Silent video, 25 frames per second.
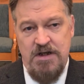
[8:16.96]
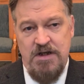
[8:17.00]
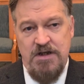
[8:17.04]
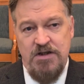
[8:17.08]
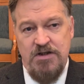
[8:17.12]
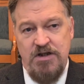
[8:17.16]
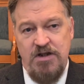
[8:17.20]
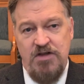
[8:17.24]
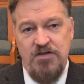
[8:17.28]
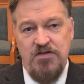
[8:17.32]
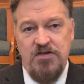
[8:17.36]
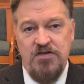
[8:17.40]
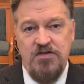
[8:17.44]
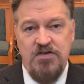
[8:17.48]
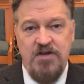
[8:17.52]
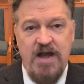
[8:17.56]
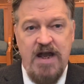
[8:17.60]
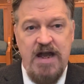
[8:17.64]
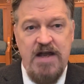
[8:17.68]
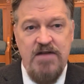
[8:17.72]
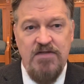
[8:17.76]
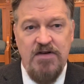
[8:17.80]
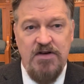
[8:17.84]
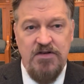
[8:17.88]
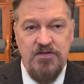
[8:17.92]
Jesus
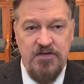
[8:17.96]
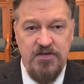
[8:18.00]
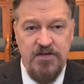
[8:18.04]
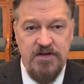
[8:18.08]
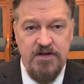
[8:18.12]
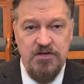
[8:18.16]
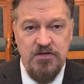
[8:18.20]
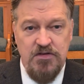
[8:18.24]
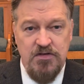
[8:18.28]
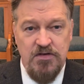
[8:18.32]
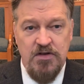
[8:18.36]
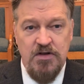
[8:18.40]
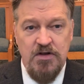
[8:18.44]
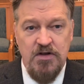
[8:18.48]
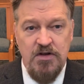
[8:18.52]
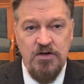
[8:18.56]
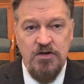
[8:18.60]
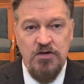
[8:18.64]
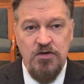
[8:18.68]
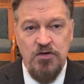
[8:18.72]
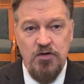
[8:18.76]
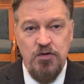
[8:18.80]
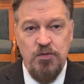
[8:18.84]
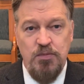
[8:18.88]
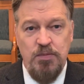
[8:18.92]
gave us these
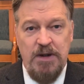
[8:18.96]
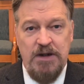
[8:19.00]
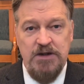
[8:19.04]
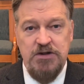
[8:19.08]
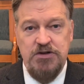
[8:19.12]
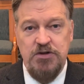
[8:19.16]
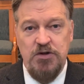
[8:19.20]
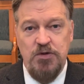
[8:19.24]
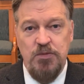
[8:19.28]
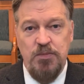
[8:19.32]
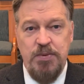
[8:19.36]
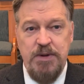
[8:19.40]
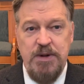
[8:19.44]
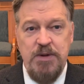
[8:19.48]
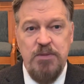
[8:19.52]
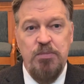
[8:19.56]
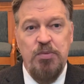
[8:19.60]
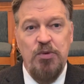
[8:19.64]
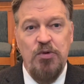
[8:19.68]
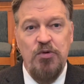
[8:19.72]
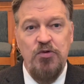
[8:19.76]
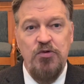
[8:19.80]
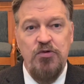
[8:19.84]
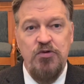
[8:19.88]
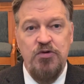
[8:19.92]
special
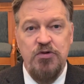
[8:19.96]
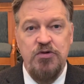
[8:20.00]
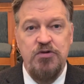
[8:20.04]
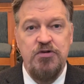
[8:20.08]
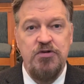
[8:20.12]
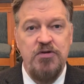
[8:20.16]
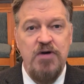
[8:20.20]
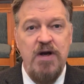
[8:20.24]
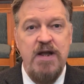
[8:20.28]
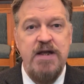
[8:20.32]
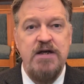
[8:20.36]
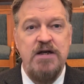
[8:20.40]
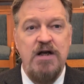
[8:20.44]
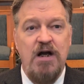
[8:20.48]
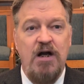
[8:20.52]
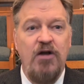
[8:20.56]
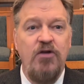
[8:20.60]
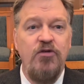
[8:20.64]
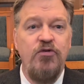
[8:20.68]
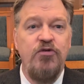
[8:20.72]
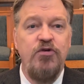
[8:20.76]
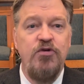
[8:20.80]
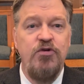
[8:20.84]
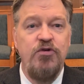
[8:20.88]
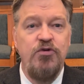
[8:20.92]
people to train
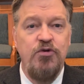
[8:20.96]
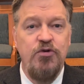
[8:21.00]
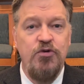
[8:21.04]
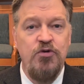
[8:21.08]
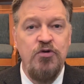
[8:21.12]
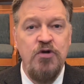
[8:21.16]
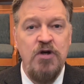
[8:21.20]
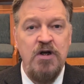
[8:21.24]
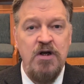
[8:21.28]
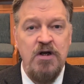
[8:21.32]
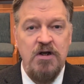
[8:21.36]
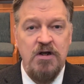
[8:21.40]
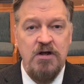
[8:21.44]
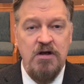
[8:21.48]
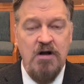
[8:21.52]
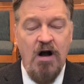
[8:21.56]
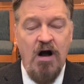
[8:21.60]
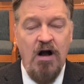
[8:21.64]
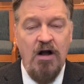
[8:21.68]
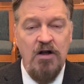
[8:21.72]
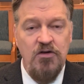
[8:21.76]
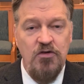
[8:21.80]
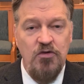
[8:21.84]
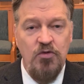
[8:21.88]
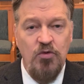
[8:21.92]
us to do
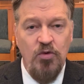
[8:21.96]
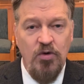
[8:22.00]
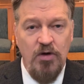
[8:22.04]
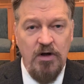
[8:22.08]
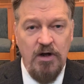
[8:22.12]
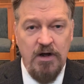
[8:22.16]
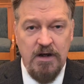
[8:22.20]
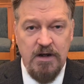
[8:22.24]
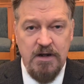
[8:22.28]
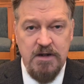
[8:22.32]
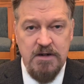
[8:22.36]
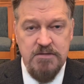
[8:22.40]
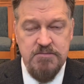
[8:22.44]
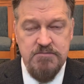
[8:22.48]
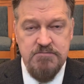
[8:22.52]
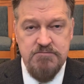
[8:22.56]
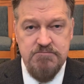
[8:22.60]
God's work.